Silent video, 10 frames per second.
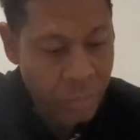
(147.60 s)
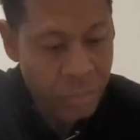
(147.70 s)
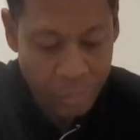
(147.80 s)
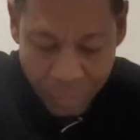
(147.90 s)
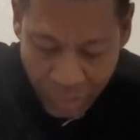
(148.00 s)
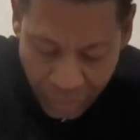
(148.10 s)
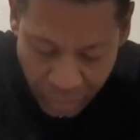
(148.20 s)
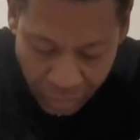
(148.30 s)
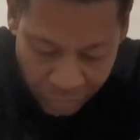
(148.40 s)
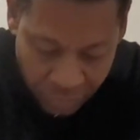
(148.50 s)
Some
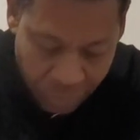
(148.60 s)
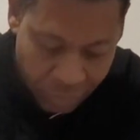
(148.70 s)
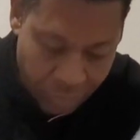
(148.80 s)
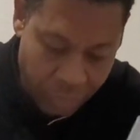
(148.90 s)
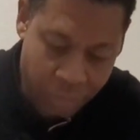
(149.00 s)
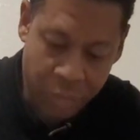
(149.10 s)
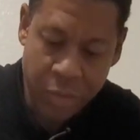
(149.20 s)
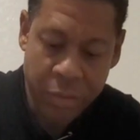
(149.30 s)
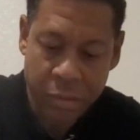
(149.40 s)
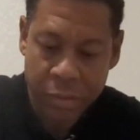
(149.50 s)
links,
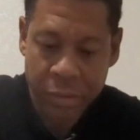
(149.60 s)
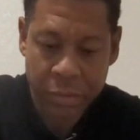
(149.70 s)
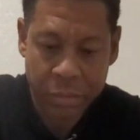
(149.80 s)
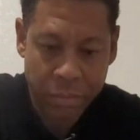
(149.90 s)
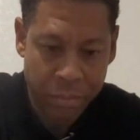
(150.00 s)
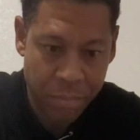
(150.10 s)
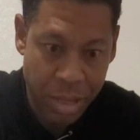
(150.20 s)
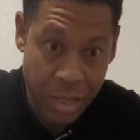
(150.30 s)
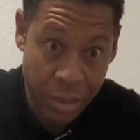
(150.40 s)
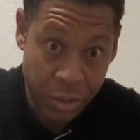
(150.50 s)

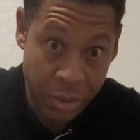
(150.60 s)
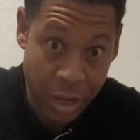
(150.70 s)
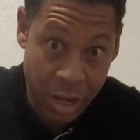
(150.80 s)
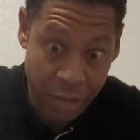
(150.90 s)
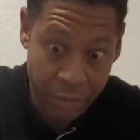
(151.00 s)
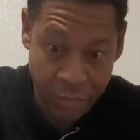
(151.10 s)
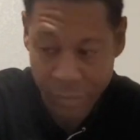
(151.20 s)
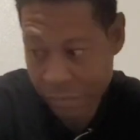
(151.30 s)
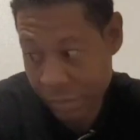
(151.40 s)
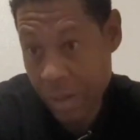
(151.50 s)
main
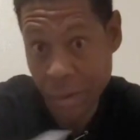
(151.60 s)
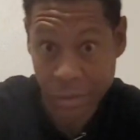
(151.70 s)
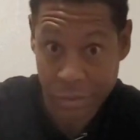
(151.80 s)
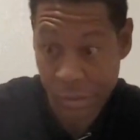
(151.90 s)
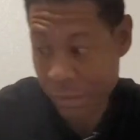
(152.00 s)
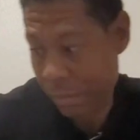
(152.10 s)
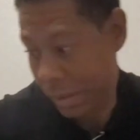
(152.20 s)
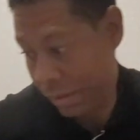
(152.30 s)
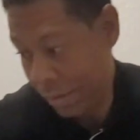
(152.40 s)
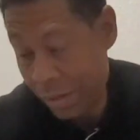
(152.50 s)
shafts, yeah, because you
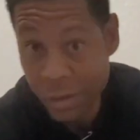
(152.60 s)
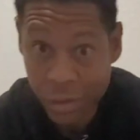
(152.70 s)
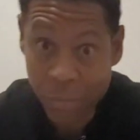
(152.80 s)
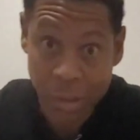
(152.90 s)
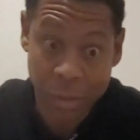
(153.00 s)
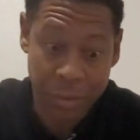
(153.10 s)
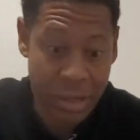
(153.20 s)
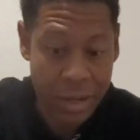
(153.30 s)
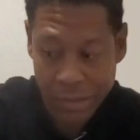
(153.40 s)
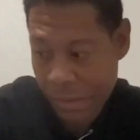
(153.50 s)
know what goes
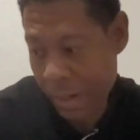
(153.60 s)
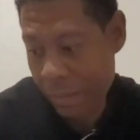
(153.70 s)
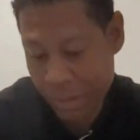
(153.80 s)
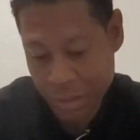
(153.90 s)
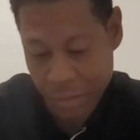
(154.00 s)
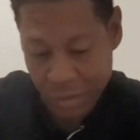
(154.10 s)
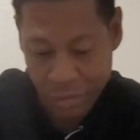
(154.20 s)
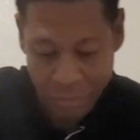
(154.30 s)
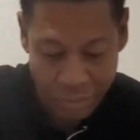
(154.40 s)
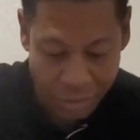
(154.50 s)
down, right?
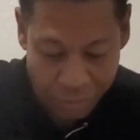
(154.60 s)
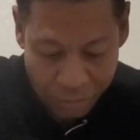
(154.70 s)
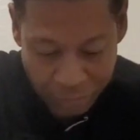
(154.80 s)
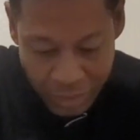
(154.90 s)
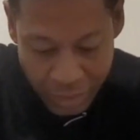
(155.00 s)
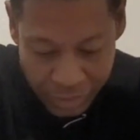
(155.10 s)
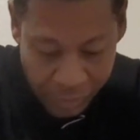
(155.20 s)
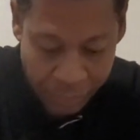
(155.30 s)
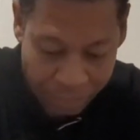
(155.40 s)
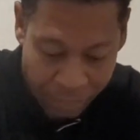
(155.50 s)
If you're flying
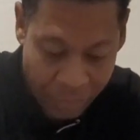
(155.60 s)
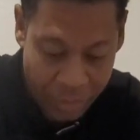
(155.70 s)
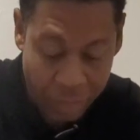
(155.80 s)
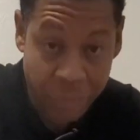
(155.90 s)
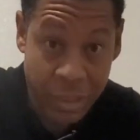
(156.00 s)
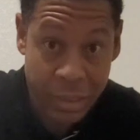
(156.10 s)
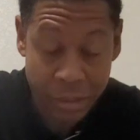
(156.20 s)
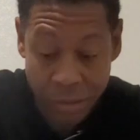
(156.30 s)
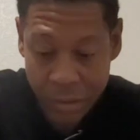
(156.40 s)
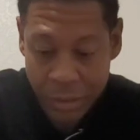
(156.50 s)

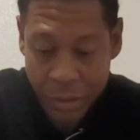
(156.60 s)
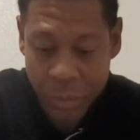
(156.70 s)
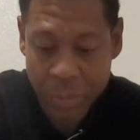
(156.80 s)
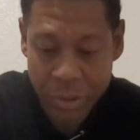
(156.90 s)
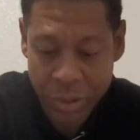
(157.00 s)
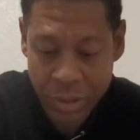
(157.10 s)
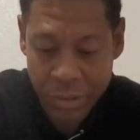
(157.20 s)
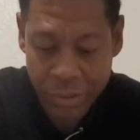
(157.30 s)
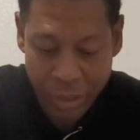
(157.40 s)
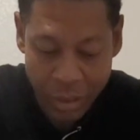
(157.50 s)
hard and you're pushing
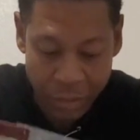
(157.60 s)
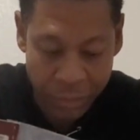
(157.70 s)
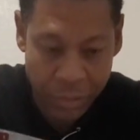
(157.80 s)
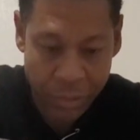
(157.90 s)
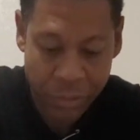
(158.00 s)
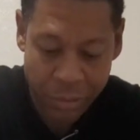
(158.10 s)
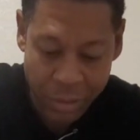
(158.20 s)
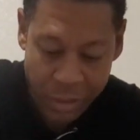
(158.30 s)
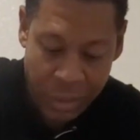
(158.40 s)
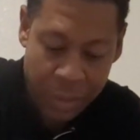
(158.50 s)
yourself and you're
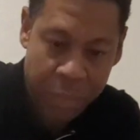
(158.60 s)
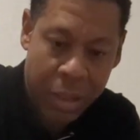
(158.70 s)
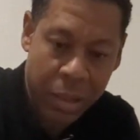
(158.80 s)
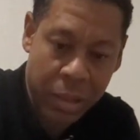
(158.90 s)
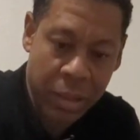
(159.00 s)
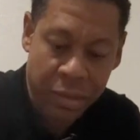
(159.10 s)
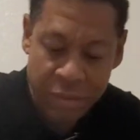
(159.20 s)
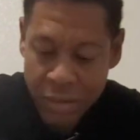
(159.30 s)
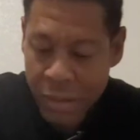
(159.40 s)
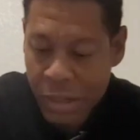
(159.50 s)
trying to get better,
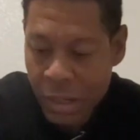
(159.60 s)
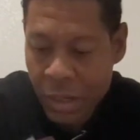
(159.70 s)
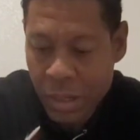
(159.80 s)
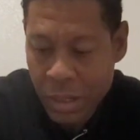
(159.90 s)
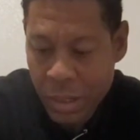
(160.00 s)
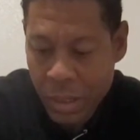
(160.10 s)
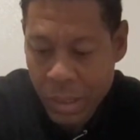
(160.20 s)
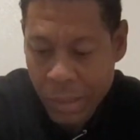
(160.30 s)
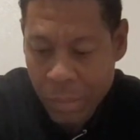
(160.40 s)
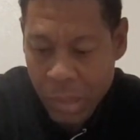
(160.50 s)
you're
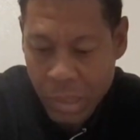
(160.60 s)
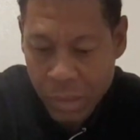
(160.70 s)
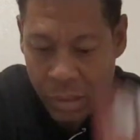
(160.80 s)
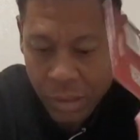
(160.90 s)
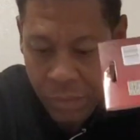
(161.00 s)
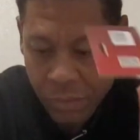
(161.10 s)
gonna break stuff.